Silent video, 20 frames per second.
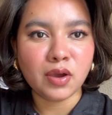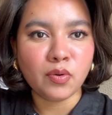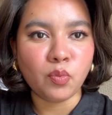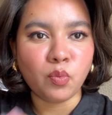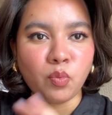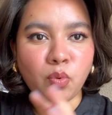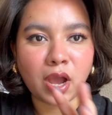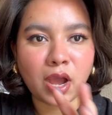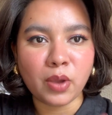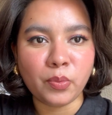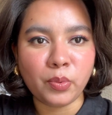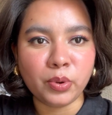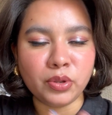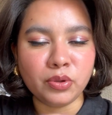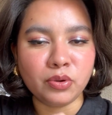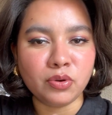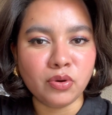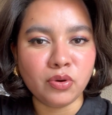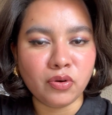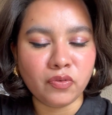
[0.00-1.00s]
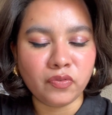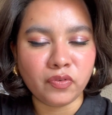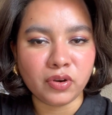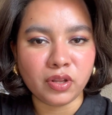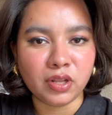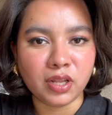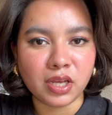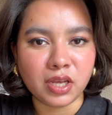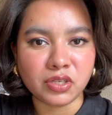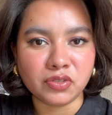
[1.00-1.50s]
why would you go for a
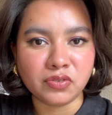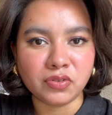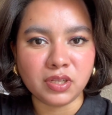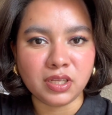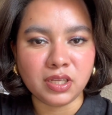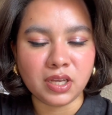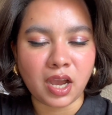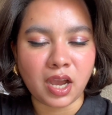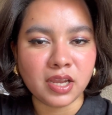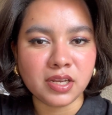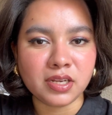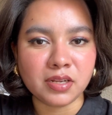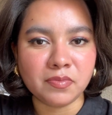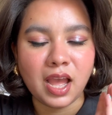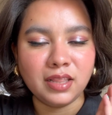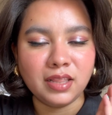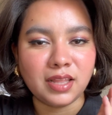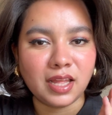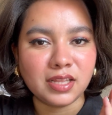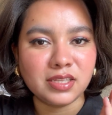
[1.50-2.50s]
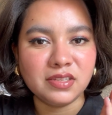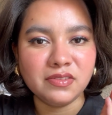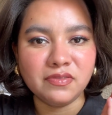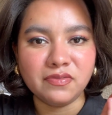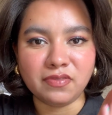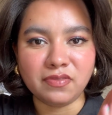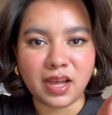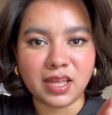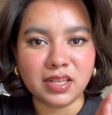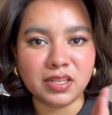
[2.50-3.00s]
luxury item? And that's a
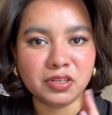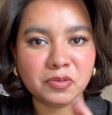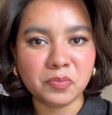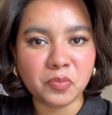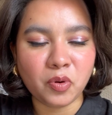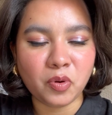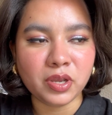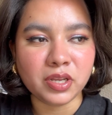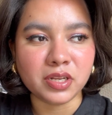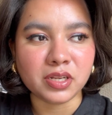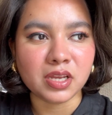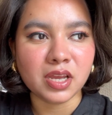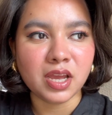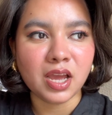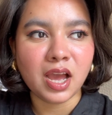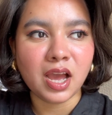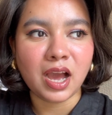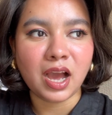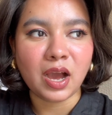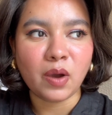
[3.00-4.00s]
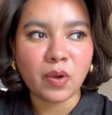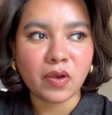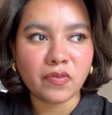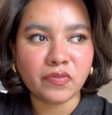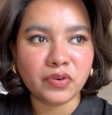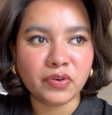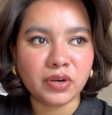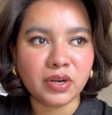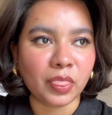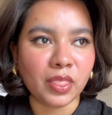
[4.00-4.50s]
valid point.
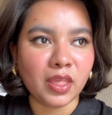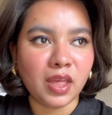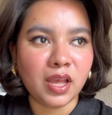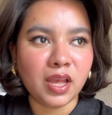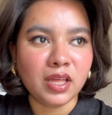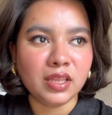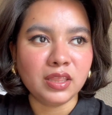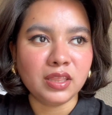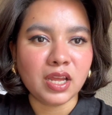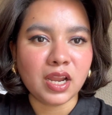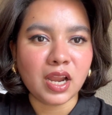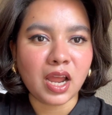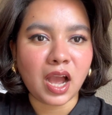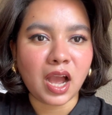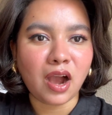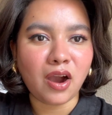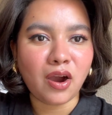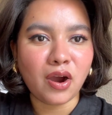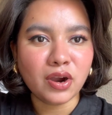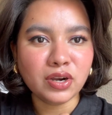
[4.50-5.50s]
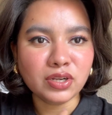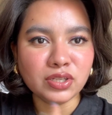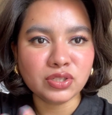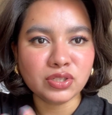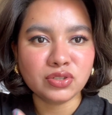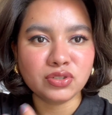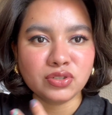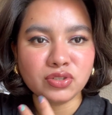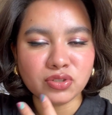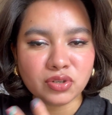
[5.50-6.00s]
However, there are
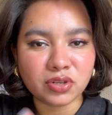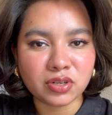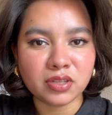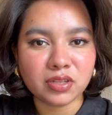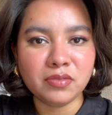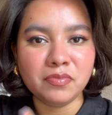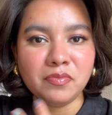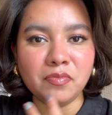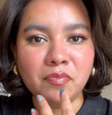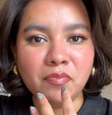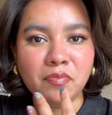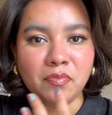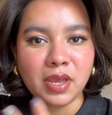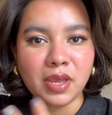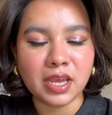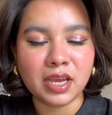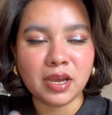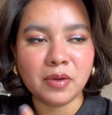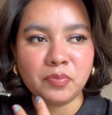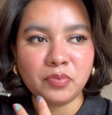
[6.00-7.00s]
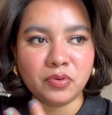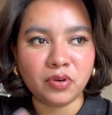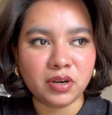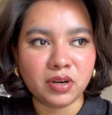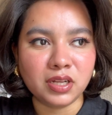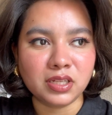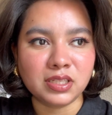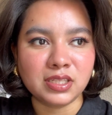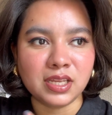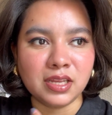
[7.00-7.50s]
certain makeup
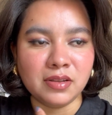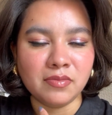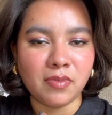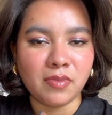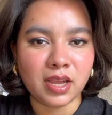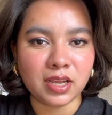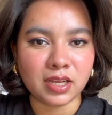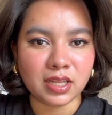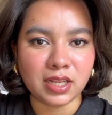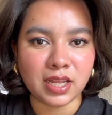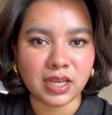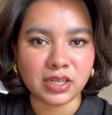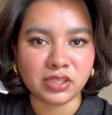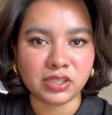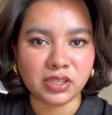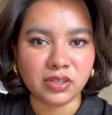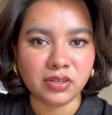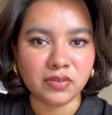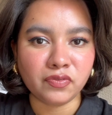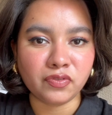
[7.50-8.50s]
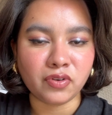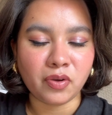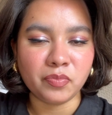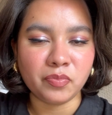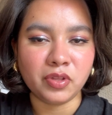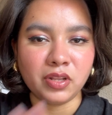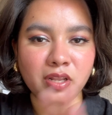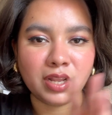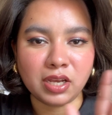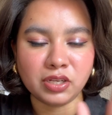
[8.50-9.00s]
products in my collection from the
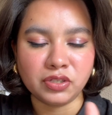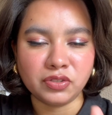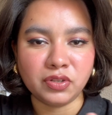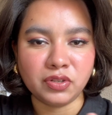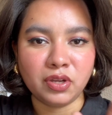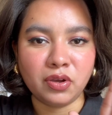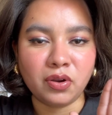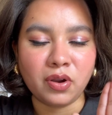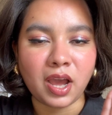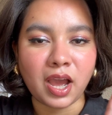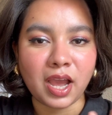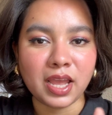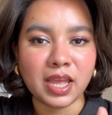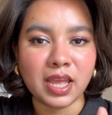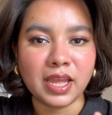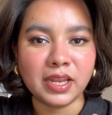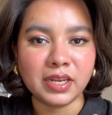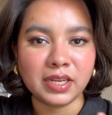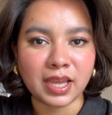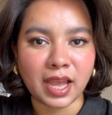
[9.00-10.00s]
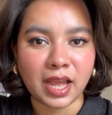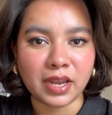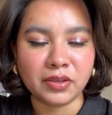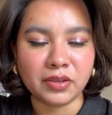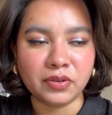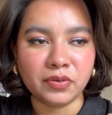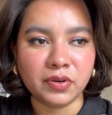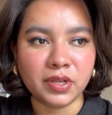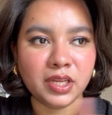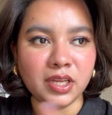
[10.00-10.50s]
luxury or high-end
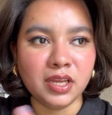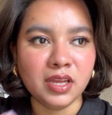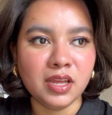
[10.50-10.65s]
category